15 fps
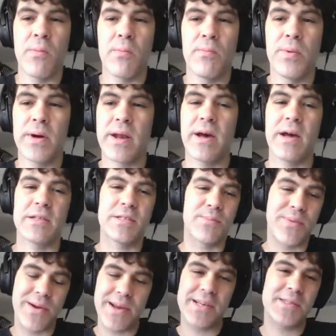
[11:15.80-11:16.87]
but to
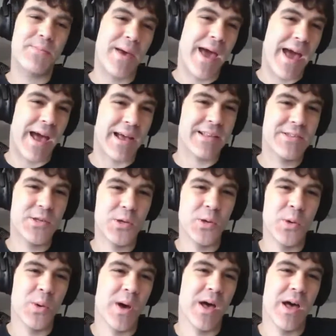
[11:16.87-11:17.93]
bring us back to
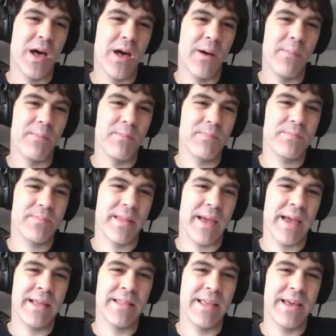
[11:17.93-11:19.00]

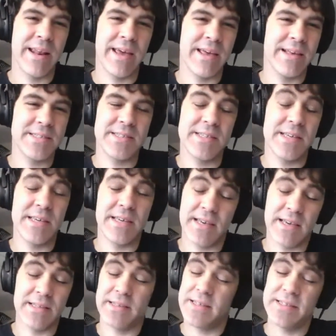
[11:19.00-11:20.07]
Atlanta SC,
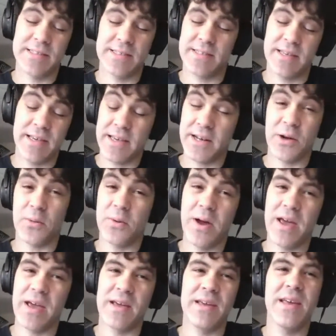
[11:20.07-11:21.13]
at least in a
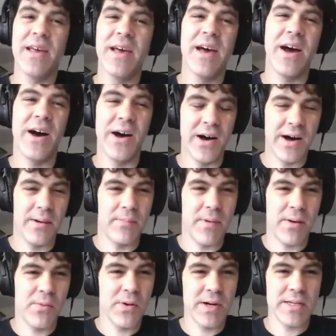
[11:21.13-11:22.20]
way, I
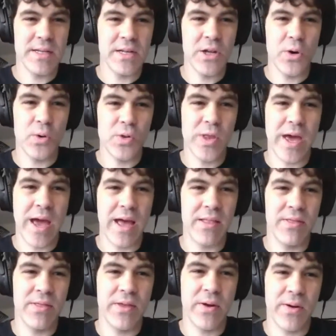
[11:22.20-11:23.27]
wanted to note that
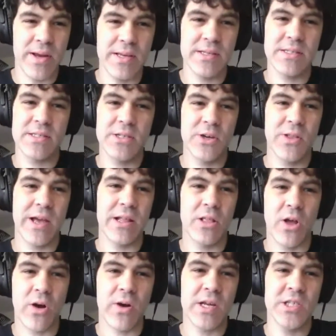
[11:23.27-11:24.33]
there is still a
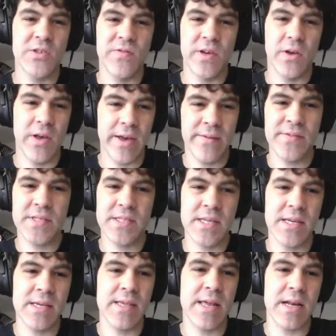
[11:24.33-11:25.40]
Lawrenceville
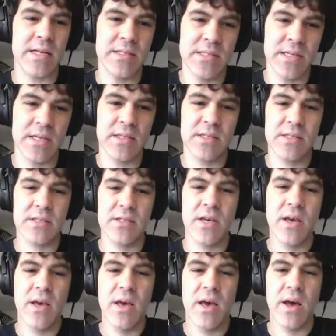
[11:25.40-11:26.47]
FC that exists.
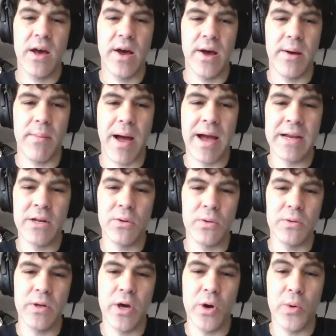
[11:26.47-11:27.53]
I
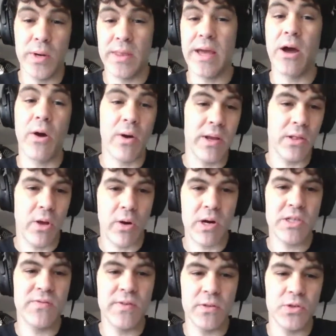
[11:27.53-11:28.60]
don't know, and they are in
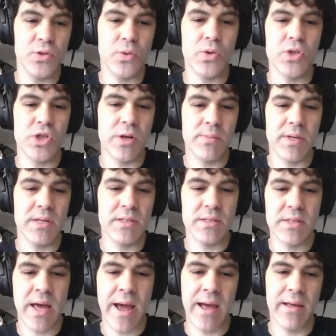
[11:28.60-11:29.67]
Lawrenceville, Georgia. I mean, it's
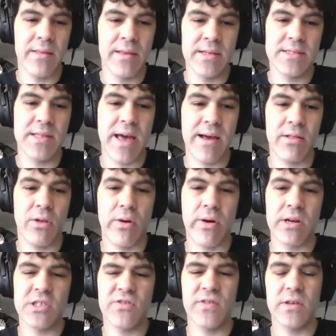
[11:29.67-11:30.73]
that
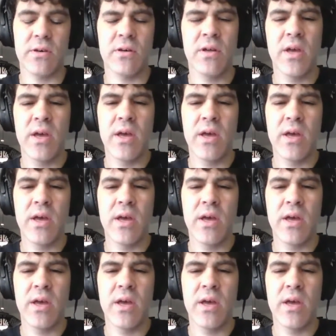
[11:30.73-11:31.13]
Lawrenceville.